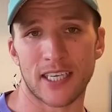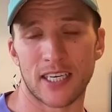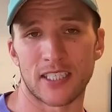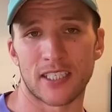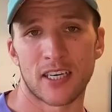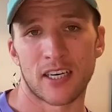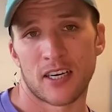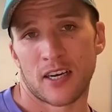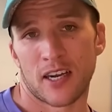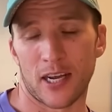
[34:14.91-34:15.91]
And
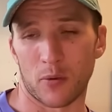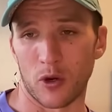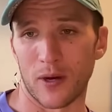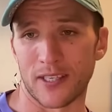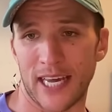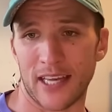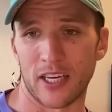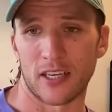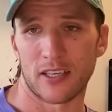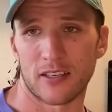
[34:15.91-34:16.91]
like we always say
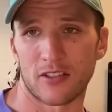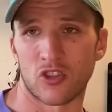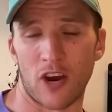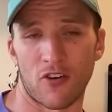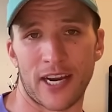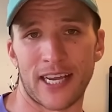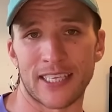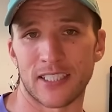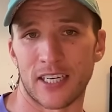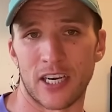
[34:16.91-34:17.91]
that trail running
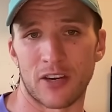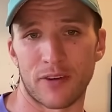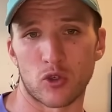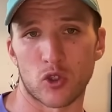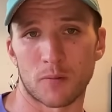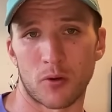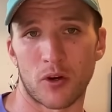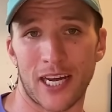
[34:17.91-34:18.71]
isn't an individual sport.